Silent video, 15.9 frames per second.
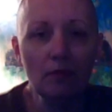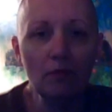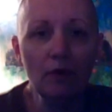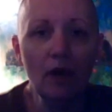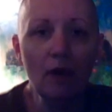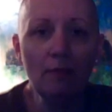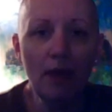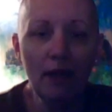
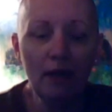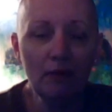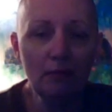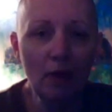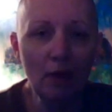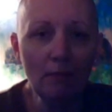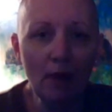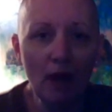when I made up
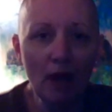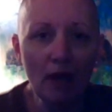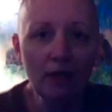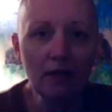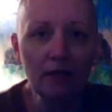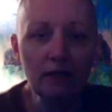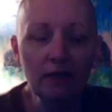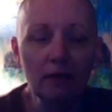my
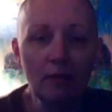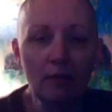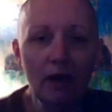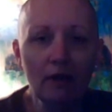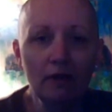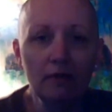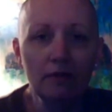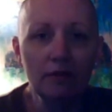mind
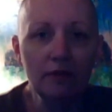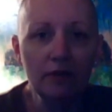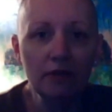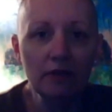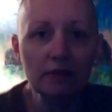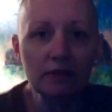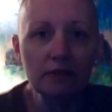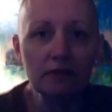about
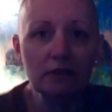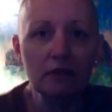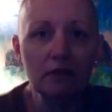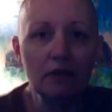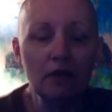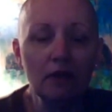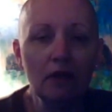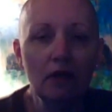this,
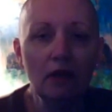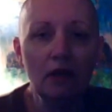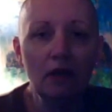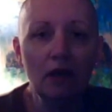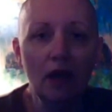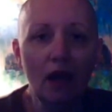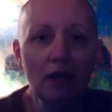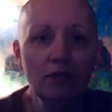
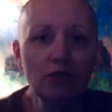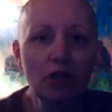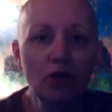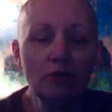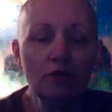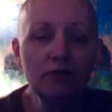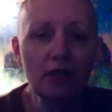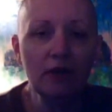I
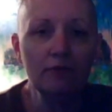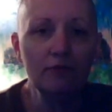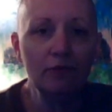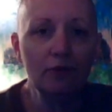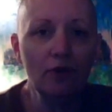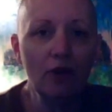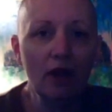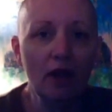chose that
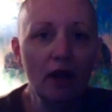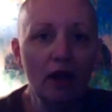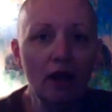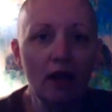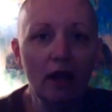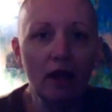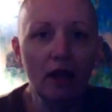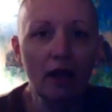for
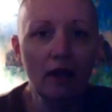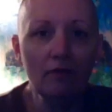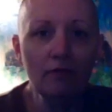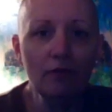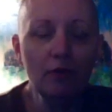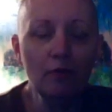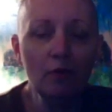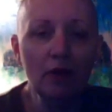
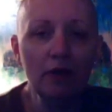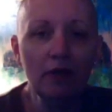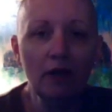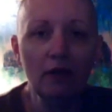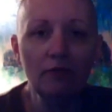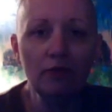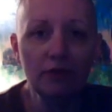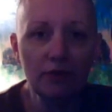everyone and
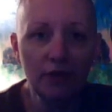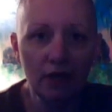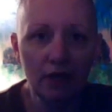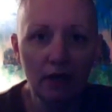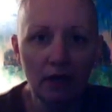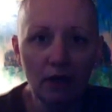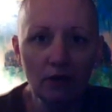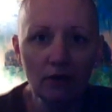
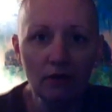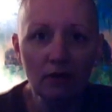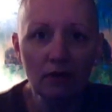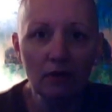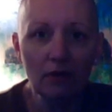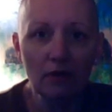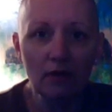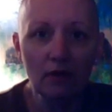everything here.
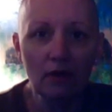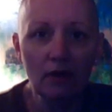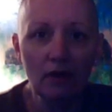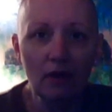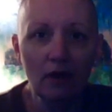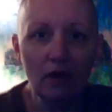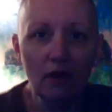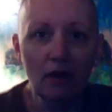
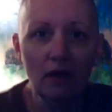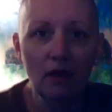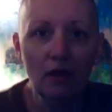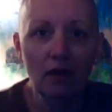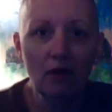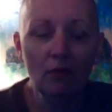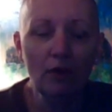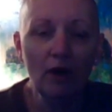
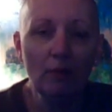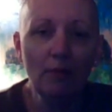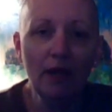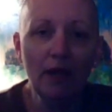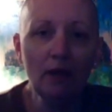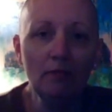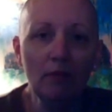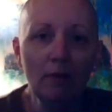When I
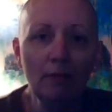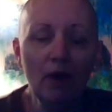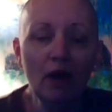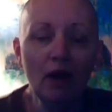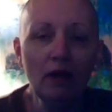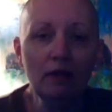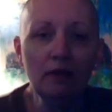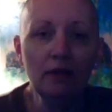made up my
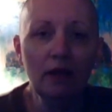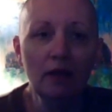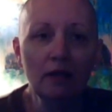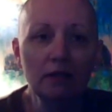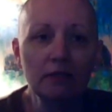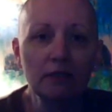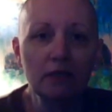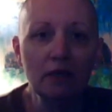mind
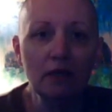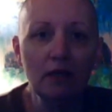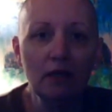that